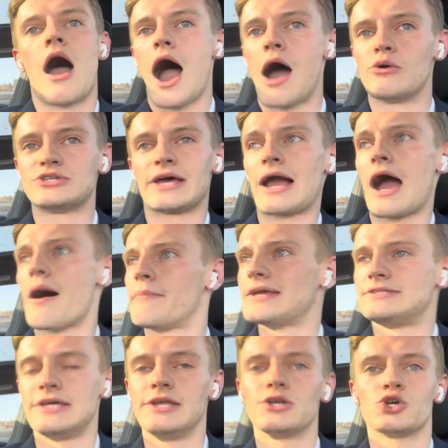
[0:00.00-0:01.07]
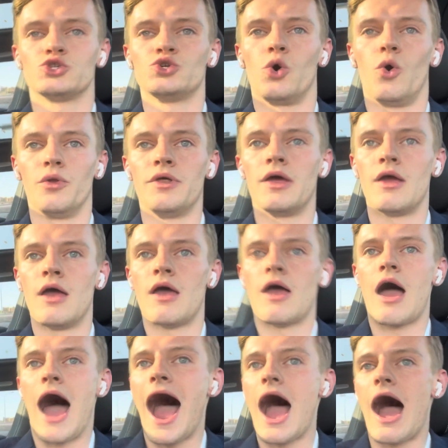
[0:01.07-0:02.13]
I was like, I'm 18 years old.
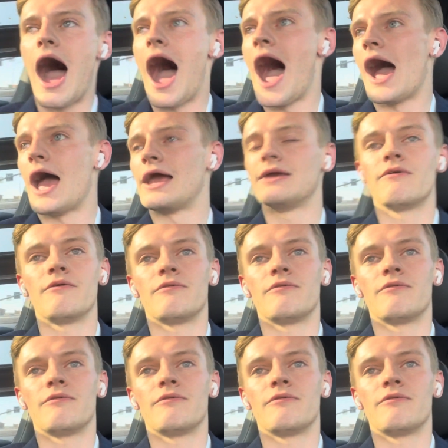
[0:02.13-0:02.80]
I